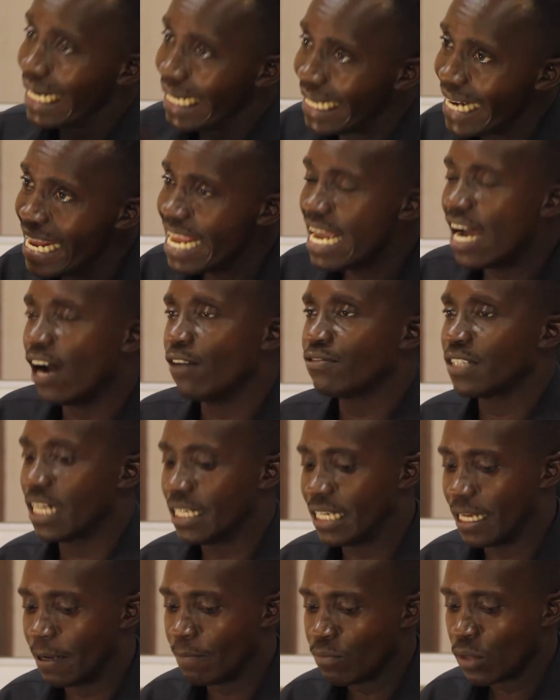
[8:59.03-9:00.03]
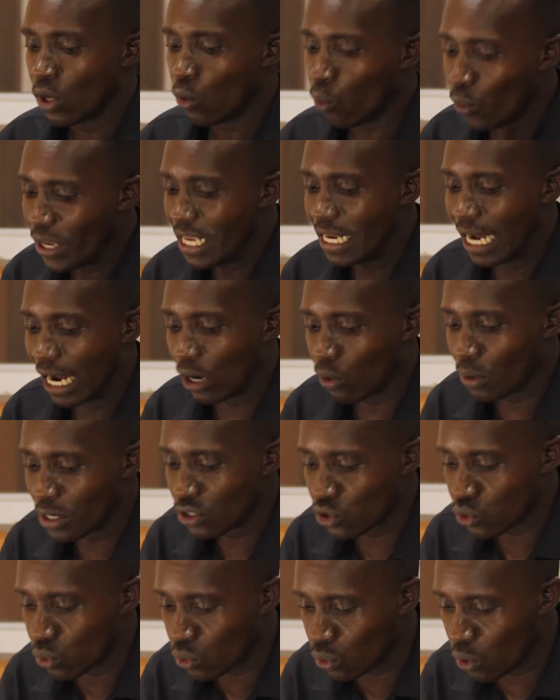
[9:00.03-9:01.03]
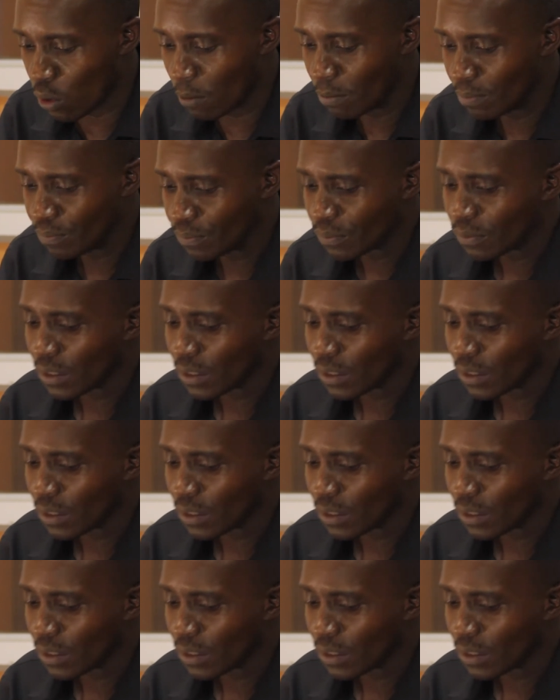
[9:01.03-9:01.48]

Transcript: Day after day, we are going to grow.